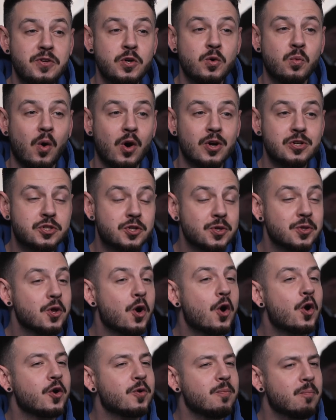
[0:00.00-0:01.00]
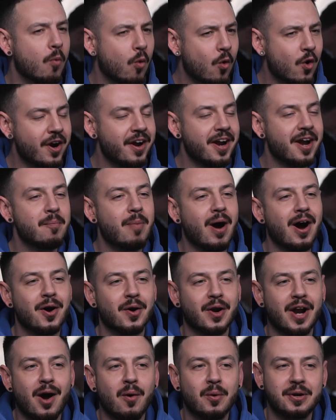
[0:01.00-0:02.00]
you want to learn more
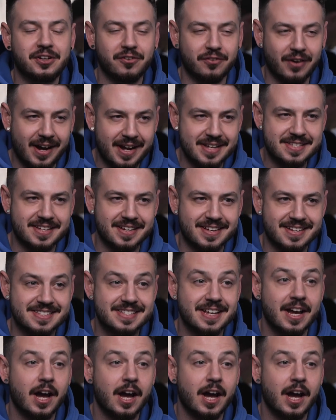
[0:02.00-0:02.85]
about our devices,